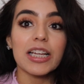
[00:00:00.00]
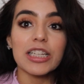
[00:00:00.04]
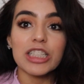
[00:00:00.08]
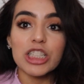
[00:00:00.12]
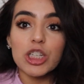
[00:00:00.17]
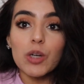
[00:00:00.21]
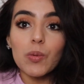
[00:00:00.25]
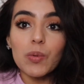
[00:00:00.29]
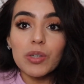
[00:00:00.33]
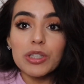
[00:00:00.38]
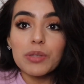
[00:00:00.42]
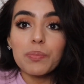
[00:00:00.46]

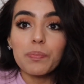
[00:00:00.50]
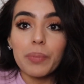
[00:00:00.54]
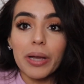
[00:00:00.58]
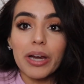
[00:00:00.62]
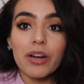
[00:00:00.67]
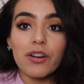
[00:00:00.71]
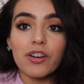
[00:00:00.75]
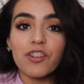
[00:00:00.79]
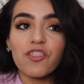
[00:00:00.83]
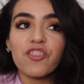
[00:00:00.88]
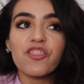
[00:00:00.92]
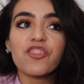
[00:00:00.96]
she was
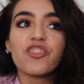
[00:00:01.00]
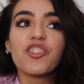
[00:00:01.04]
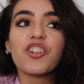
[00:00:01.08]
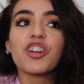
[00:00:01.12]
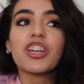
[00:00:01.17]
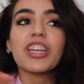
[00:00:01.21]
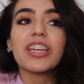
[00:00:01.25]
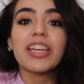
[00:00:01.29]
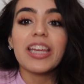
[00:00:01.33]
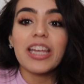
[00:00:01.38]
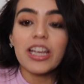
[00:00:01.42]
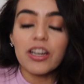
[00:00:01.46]
barren
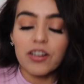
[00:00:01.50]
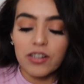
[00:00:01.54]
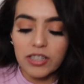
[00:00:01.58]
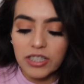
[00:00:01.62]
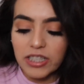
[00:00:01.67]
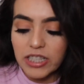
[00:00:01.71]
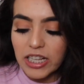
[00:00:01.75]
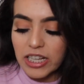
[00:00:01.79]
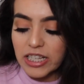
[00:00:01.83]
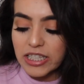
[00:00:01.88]
for years.